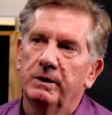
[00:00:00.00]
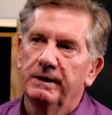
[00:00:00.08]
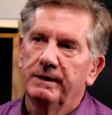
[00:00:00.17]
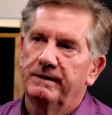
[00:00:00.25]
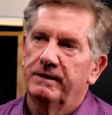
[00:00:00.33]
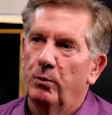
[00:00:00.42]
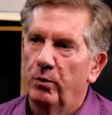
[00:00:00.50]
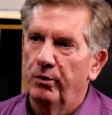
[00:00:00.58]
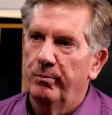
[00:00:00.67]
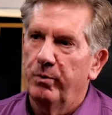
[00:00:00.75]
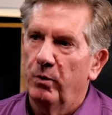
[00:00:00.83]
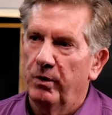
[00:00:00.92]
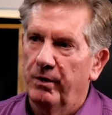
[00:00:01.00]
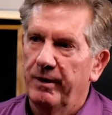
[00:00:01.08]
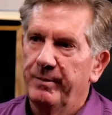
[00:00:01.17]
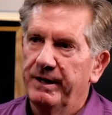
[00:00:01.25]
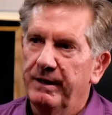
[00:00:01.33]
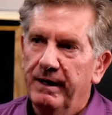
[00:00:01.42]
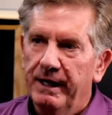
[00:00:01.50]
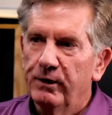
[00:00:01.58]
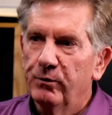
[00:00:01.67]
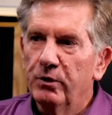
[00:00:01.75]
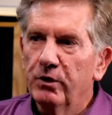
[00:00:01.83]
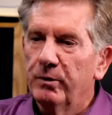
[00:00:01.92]
that were important. I mean, you
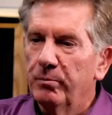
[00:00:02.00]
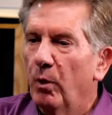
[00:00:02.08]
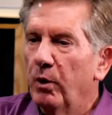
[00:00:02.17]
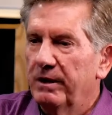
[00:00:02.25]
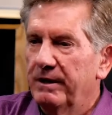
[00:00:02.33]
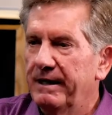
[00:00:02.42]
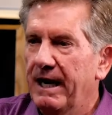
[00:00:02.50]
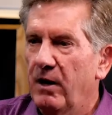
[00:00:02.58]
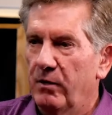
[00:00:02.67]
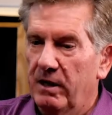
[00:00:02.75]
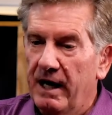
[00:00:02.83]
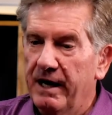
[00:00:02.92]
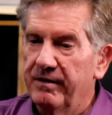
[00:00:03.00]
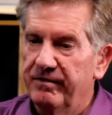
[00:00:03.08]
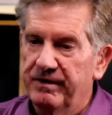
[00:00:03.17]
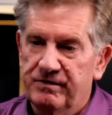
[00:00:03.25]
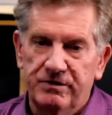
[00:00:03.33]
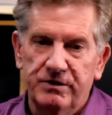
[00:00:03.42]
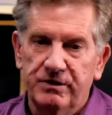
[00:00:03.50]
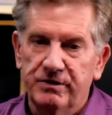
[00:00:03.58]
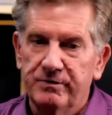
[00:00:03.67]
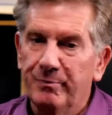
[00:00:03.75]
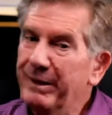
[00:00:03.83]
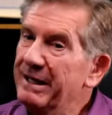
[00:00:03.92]
really boil it down. A lot of it is
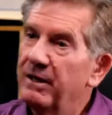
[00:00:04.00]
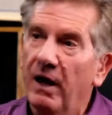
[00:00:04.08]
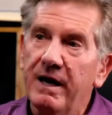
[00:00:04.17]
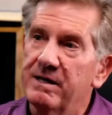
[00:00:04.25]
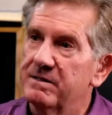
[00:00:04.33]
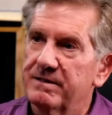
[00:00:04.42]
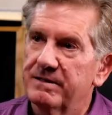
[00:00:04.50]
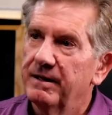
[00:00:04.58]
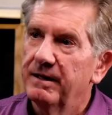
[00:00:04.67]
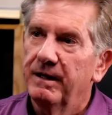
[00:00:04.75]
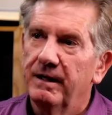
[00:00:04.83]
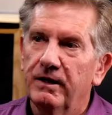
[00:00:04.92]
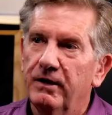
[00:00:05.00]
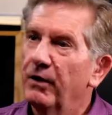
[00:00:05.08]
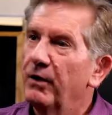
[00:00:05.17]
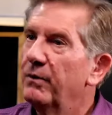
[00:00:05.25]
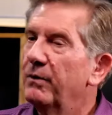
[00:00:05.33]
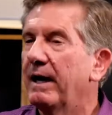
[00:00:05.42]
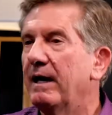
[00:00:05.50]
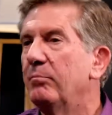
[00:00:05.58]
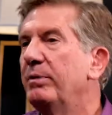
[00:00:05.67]
just be nice, and be